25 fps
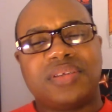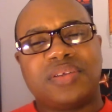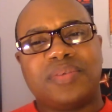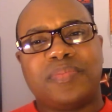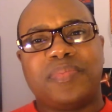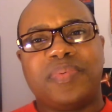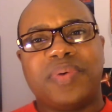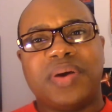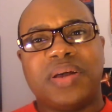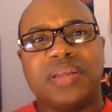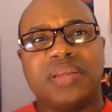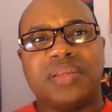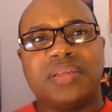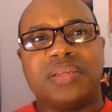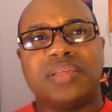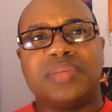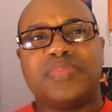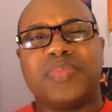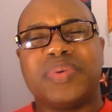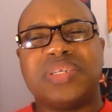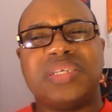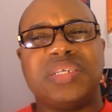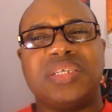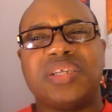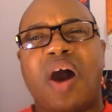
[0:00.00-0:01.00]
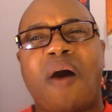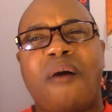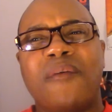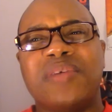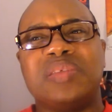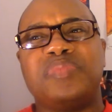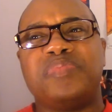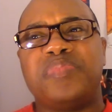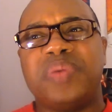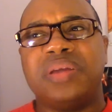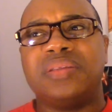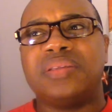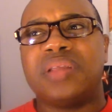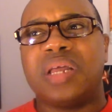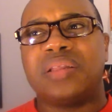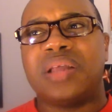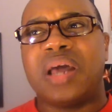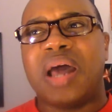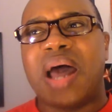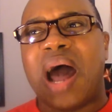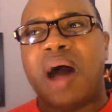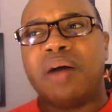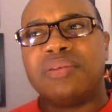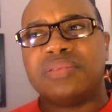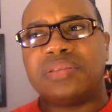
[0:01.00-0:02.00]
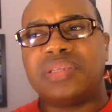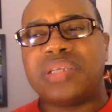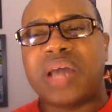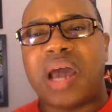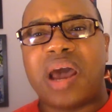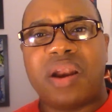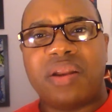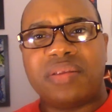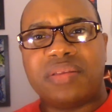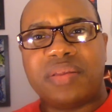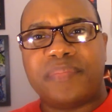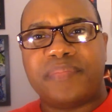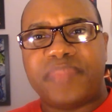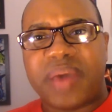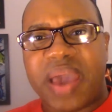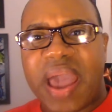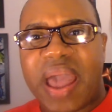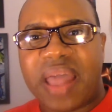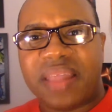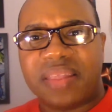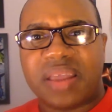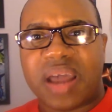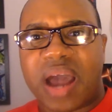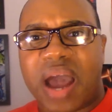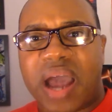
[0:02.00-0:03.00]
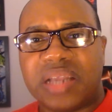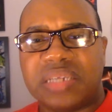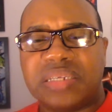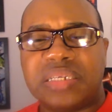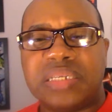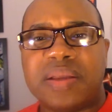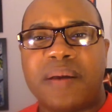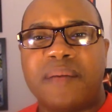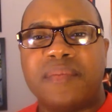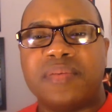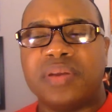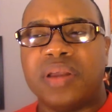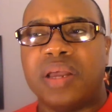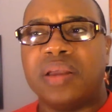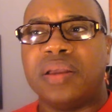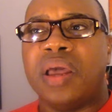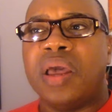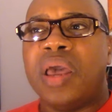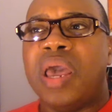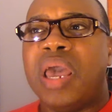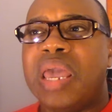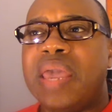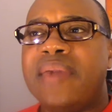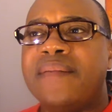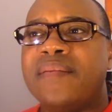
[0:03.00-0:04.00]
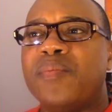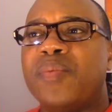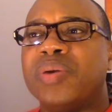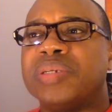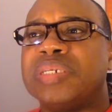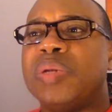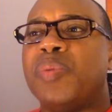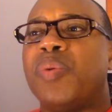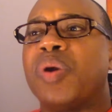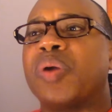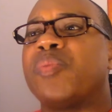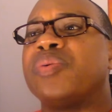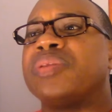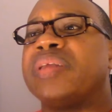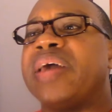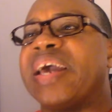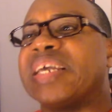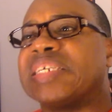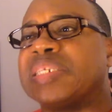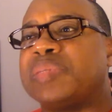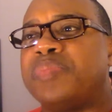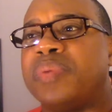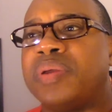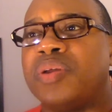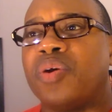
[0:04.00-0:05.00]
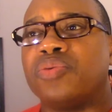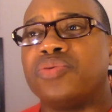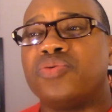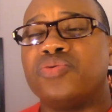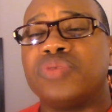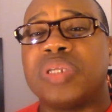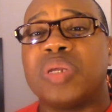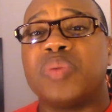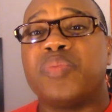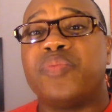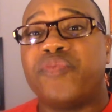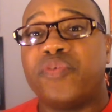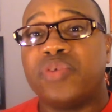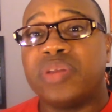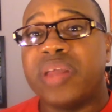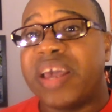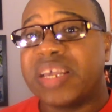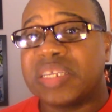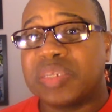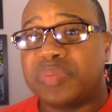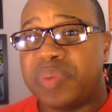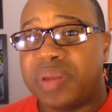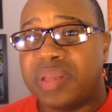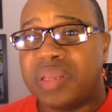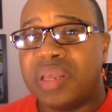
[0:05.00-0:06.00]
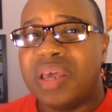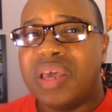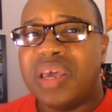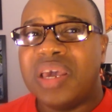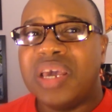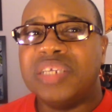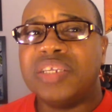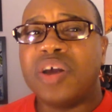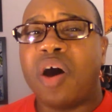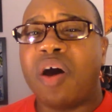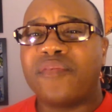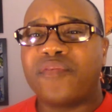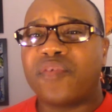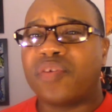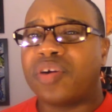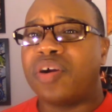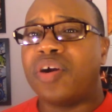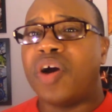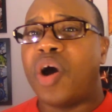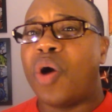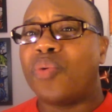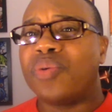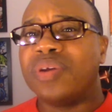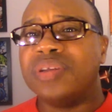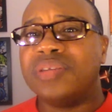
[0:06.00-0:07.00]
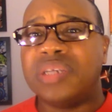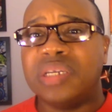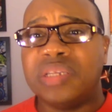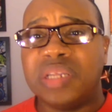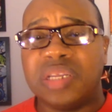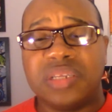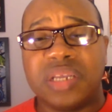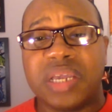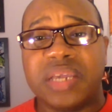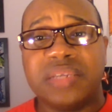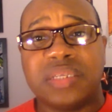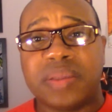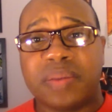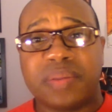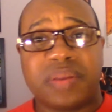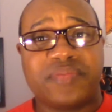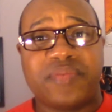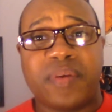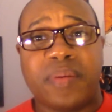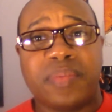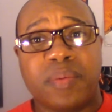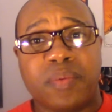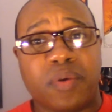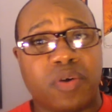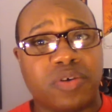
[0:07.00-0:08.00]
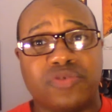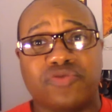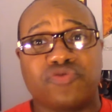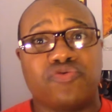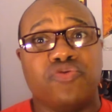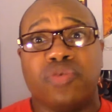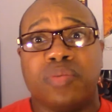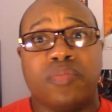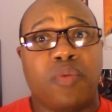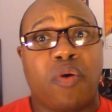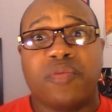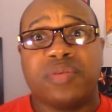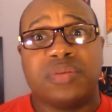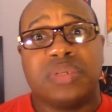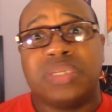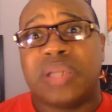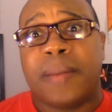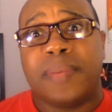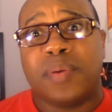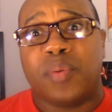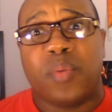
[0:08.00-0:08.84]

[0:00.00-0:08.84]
But she's always been like the outsider, the bad guy. She never, even when she worked with the X-Men or do something for the X-Men, it's all for her own agenda to get something from them or screw them over in some type